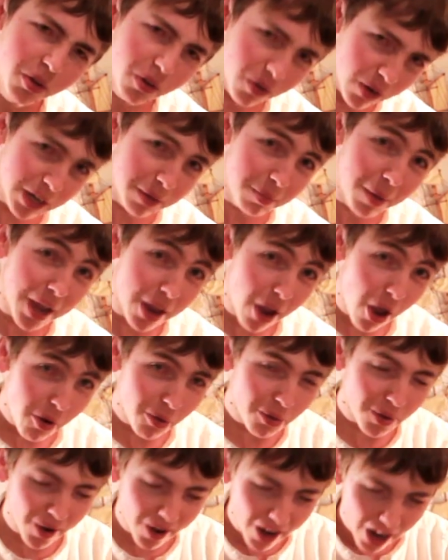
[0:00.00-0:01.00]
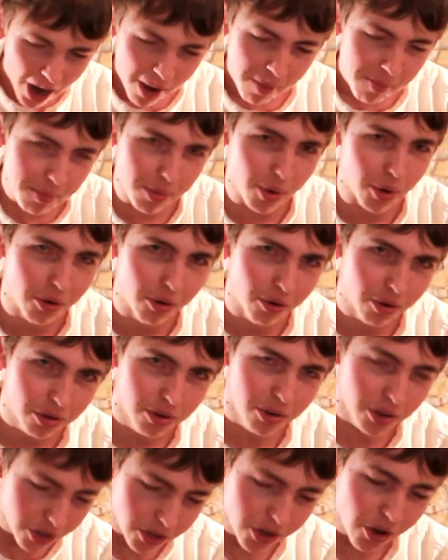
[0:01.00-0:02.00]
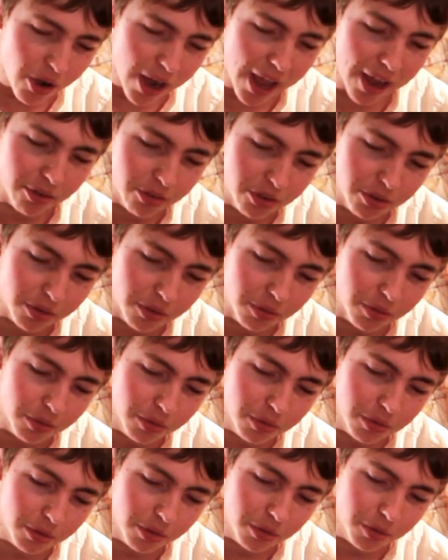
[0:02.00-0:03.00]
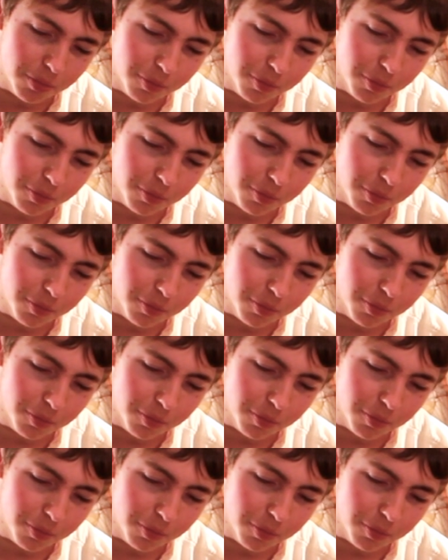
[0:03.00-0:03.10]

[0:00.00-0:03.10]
in my own humble collections.